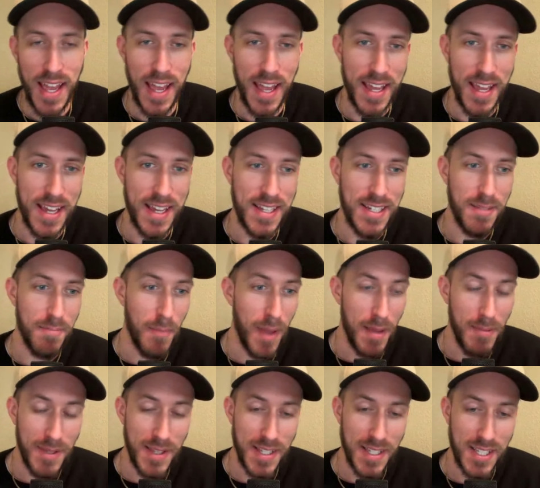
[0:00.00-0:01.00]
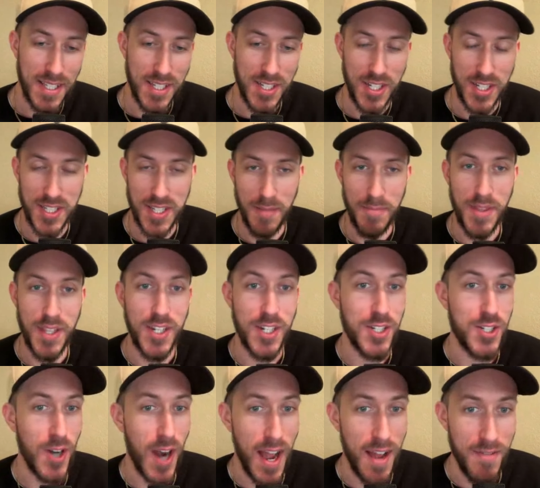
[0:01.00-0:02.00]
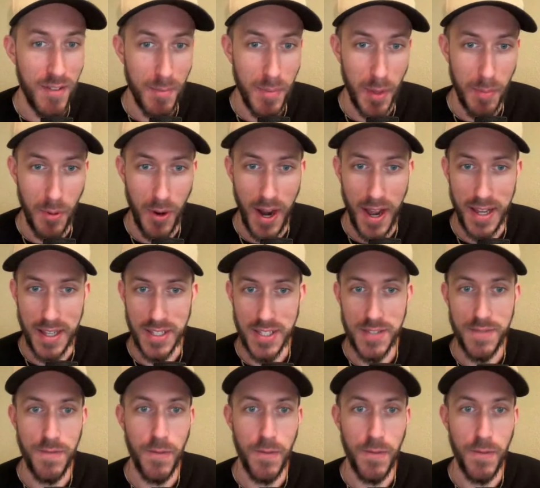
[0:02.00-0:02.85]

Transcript: And maybe this is just something to drive up the price